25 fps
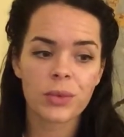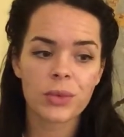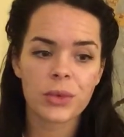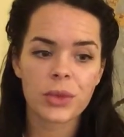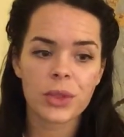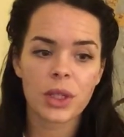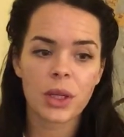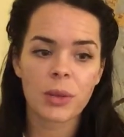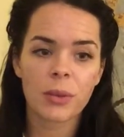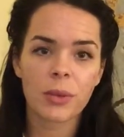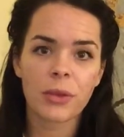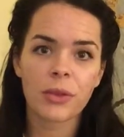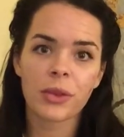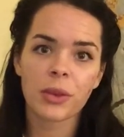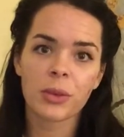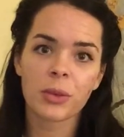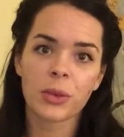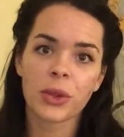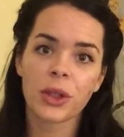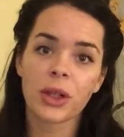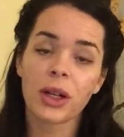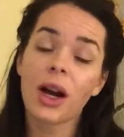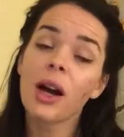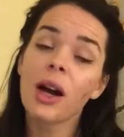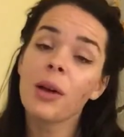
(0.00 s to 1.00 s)
Some of the
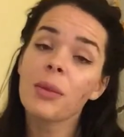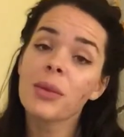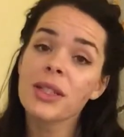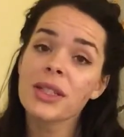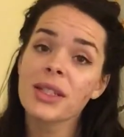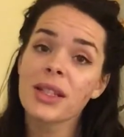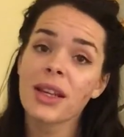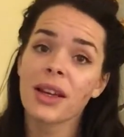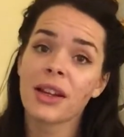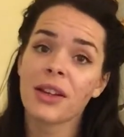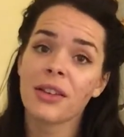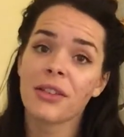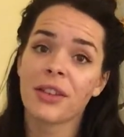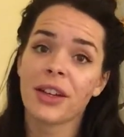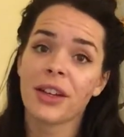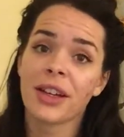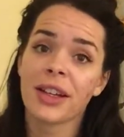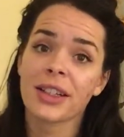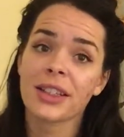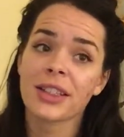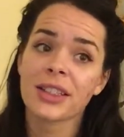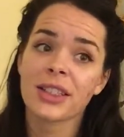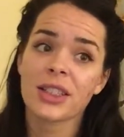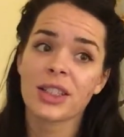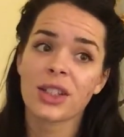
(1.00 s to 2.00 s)
more common side
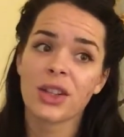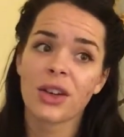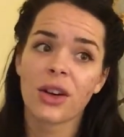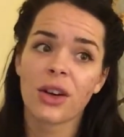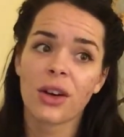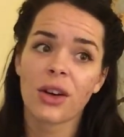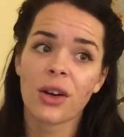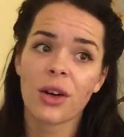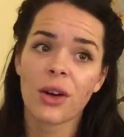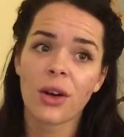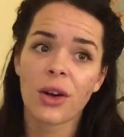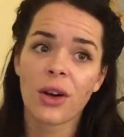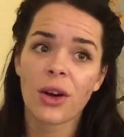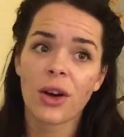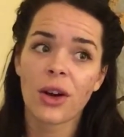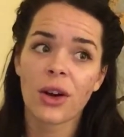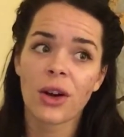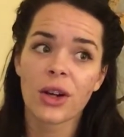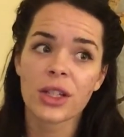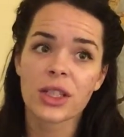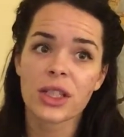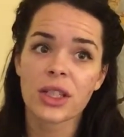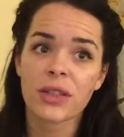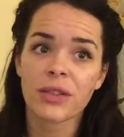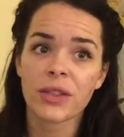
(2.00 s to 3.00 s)
effects
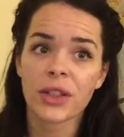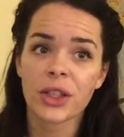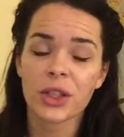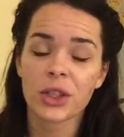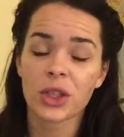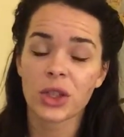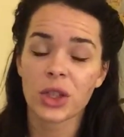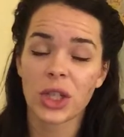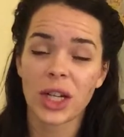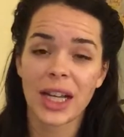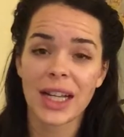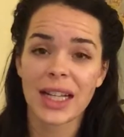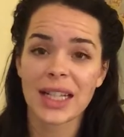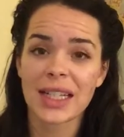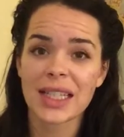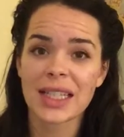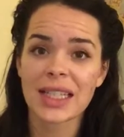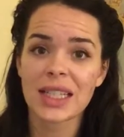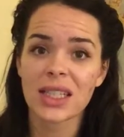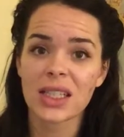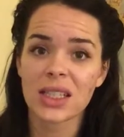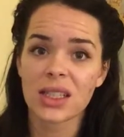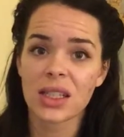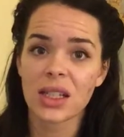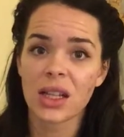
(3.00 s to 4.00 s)
are severe
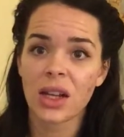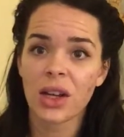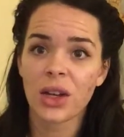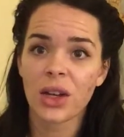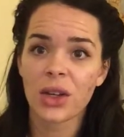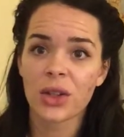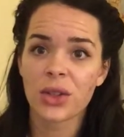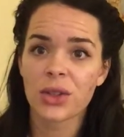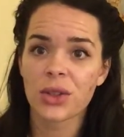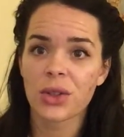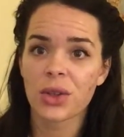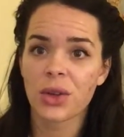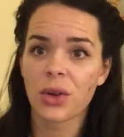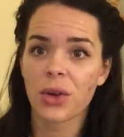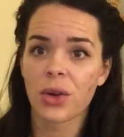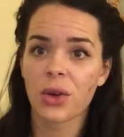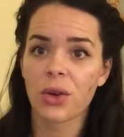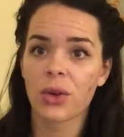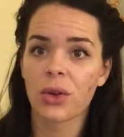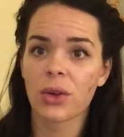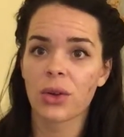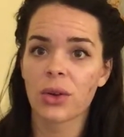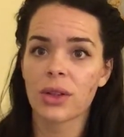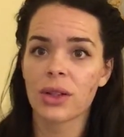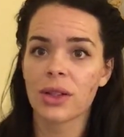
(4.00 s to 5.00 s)
dryness,
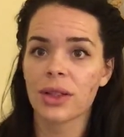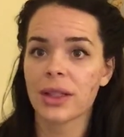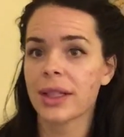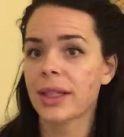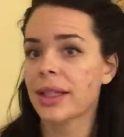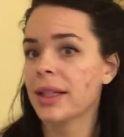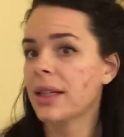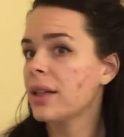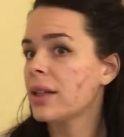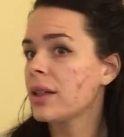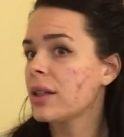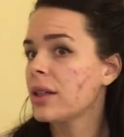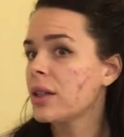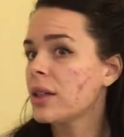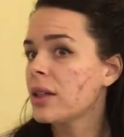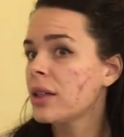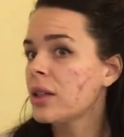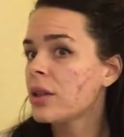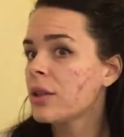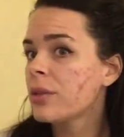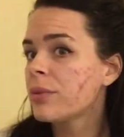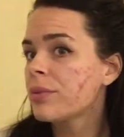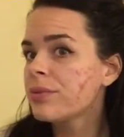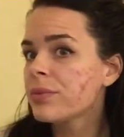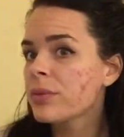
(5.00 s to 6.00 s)
so like
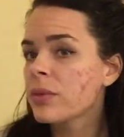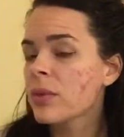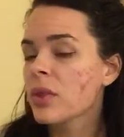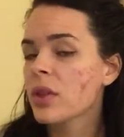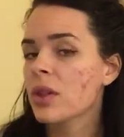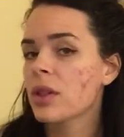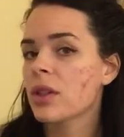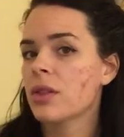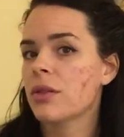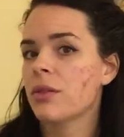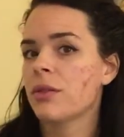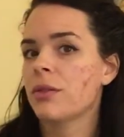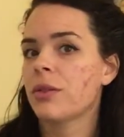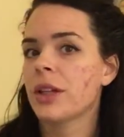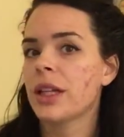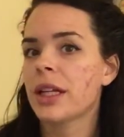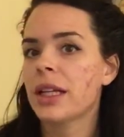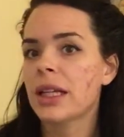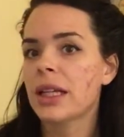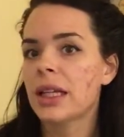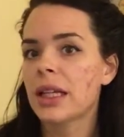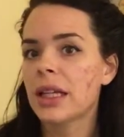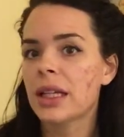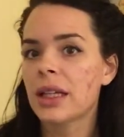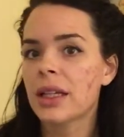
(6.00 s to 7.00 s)

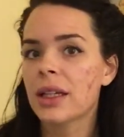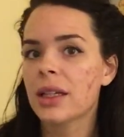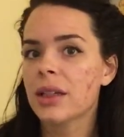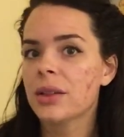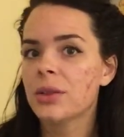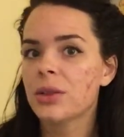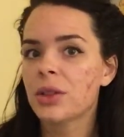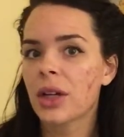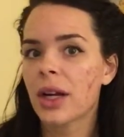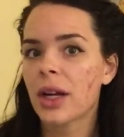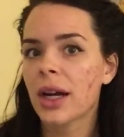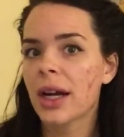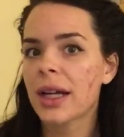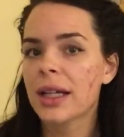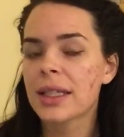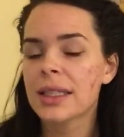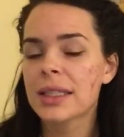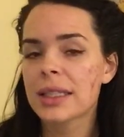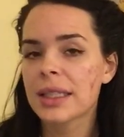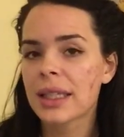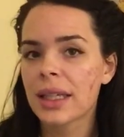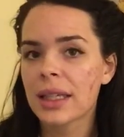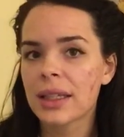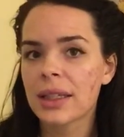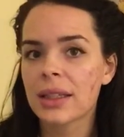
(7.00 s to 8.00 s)
flaky, dry
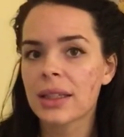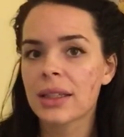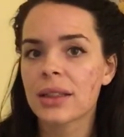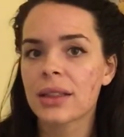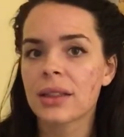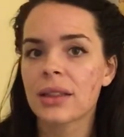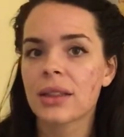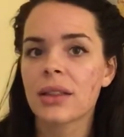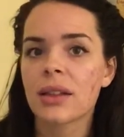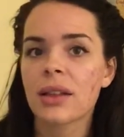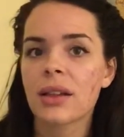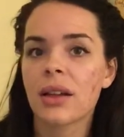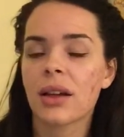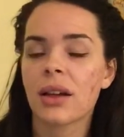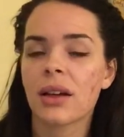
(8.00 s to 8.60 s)
skin.